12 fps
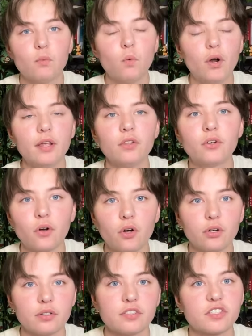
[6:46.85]
One of the
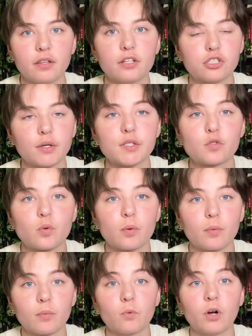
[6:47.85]
girls, the shorts
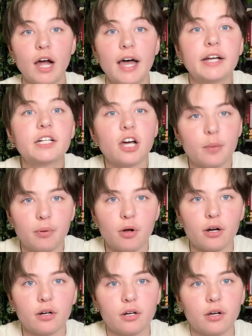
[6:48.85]
were, were hiked up
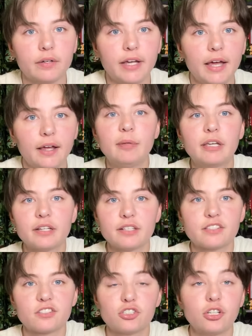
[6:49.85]
on her, okay?
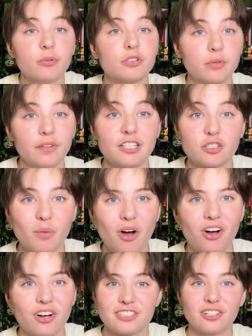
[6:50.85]
Because she was really
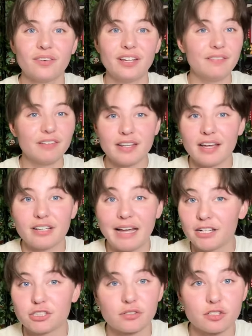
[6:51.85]
small. So even the
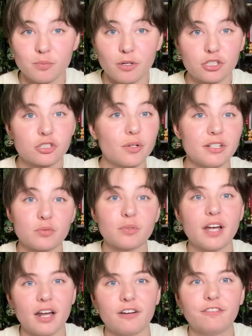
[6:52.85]
extra small shorts would
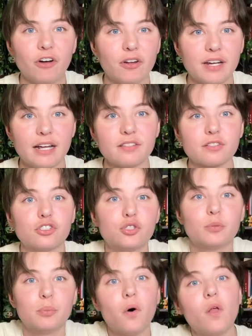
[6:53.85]
kind of fall down, so she
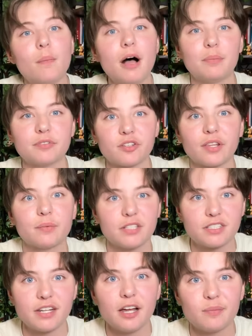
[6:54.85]
would pull them up so they would
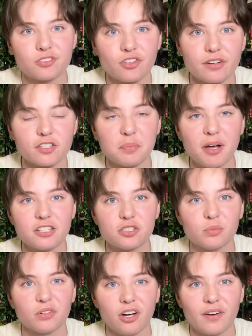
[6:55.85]
stay up as long as
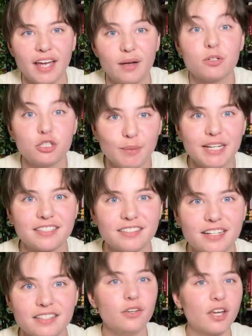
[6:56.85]
possible, okay? Which makes
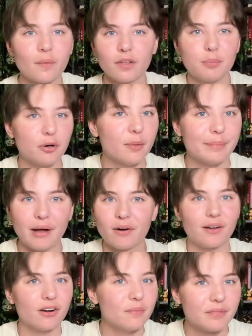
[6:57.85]
sense. You can't really put a belt
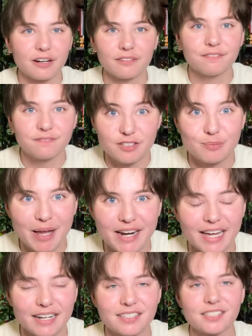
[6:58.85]
on them, they're
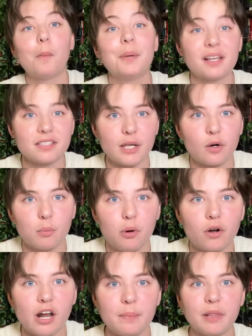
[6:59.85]
spandex. Well, because they were
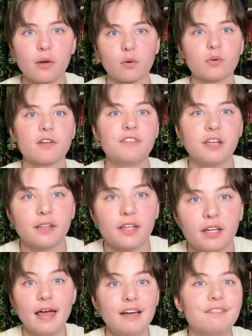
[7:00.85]
pulled up, they were
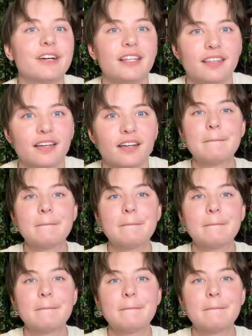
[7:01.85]
revealing everything.